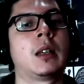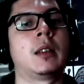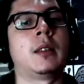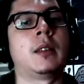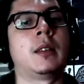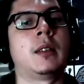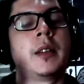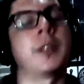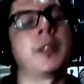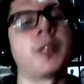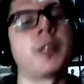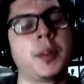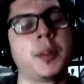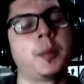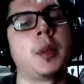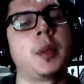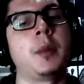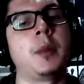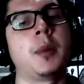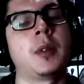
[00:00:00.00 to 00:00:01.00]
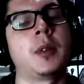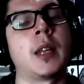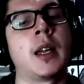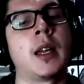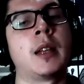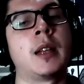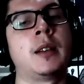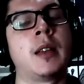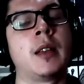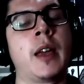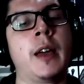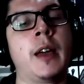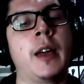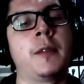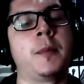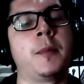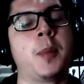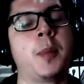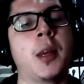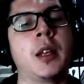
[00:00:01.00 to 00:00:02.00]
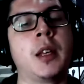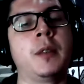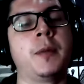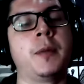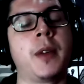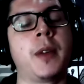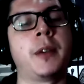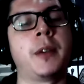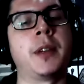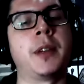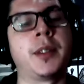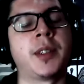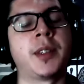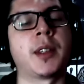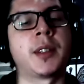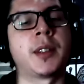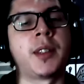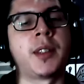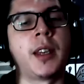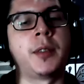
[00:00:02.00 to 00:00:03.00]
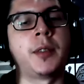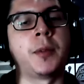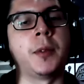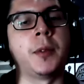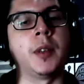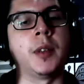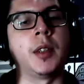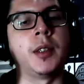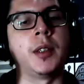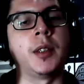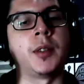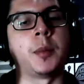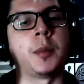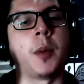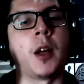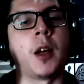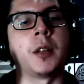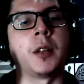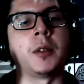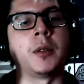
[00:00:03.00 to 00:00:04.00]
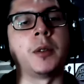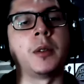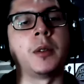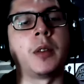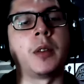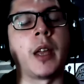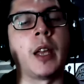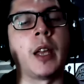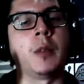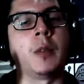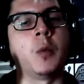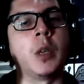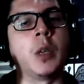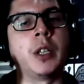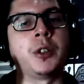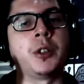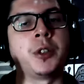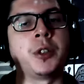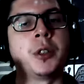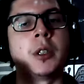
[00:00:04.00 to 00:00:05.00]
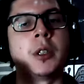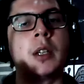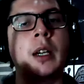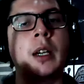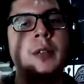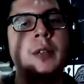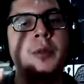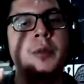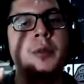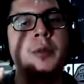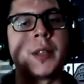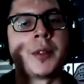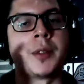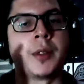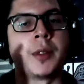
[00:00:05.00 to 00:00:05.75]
there's some people that have been very successful in this model. and we should address